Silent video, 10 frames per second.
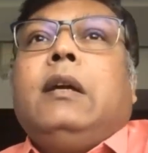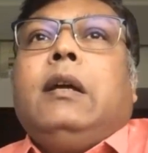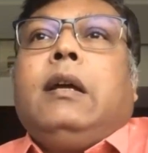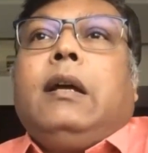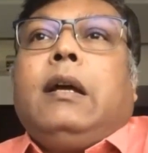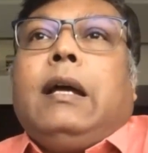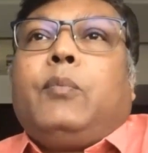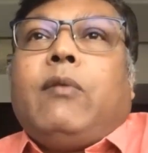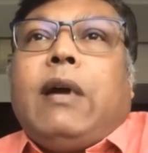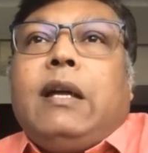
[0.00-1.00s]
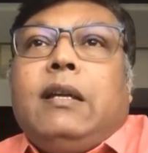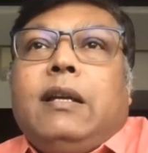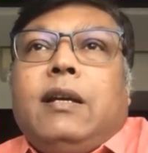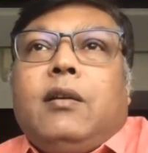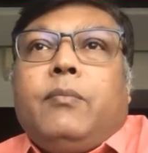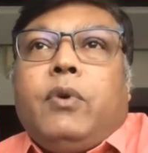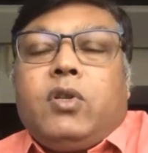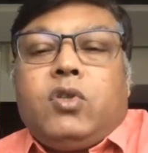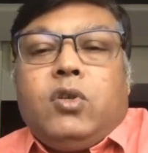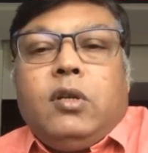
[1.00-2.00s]
and providing an
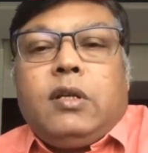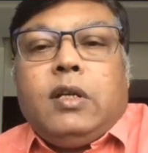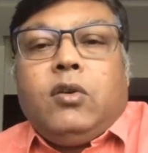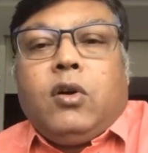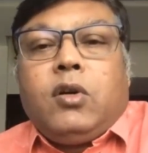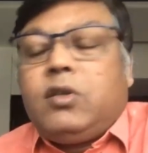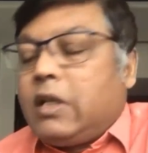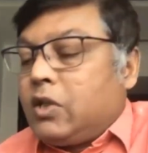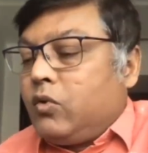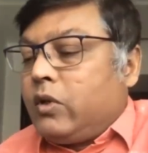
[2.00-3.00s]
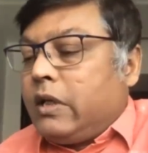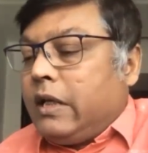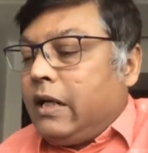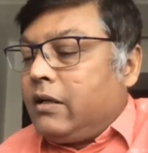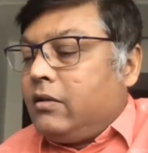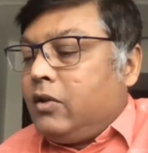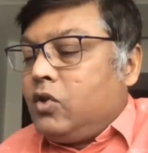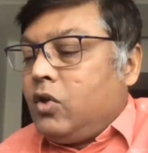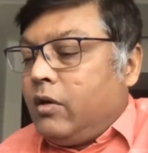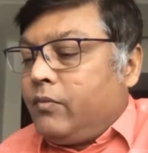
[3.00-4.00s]
opportunity not just to create the
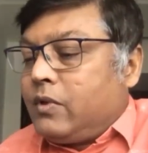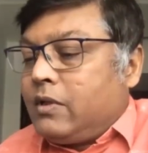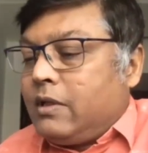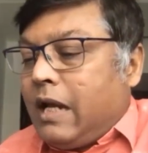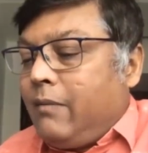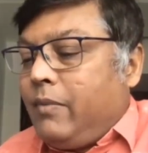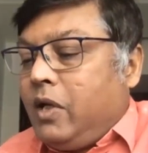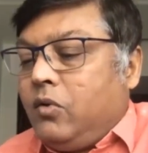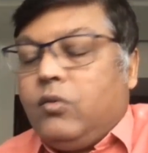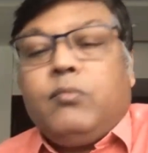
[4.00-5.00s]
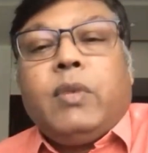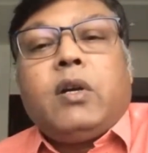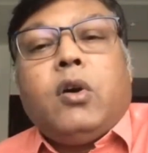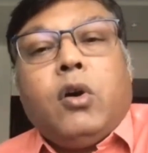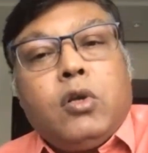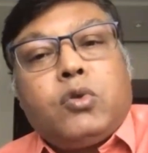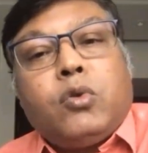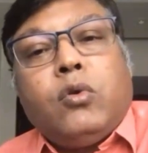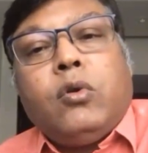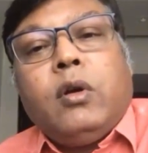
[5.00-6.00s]
jobs, livelihood, but also
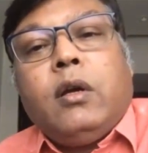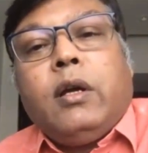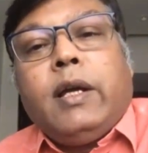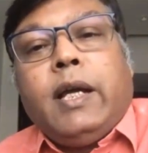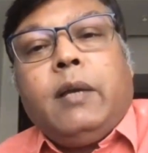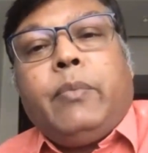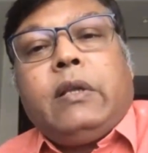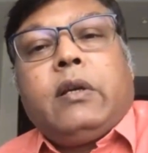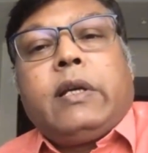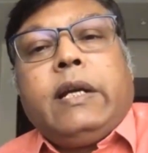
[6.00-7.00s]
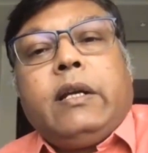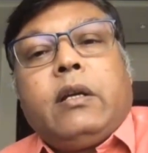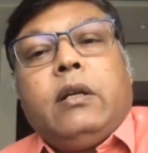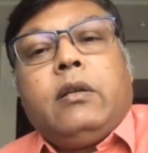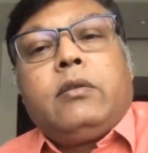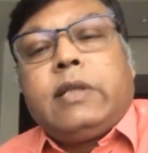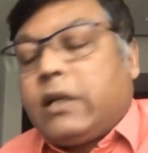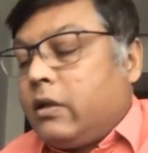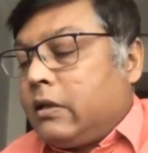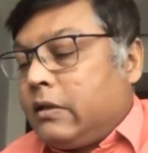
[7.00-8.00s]
helping the critical sectors
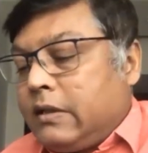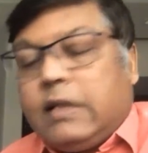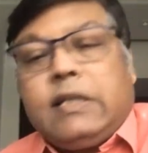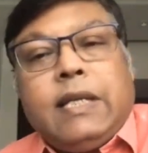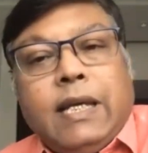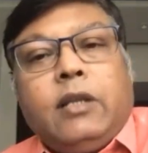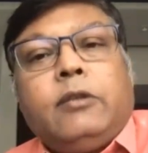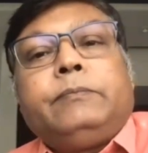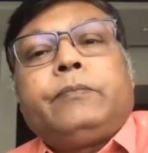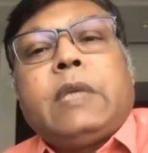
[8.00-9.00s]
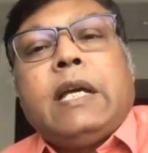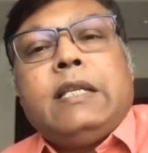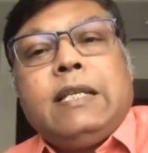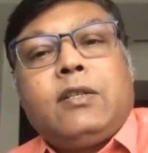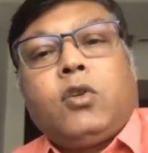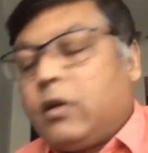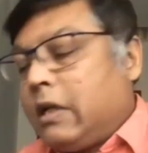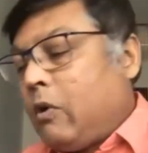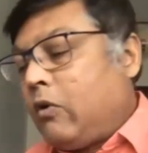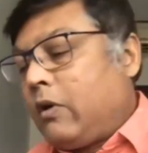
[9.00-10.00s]
such as health. As he talked
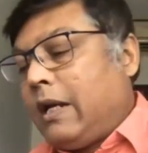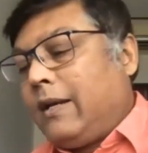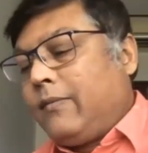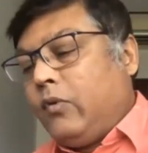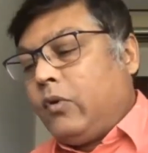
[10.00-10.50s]
about, like four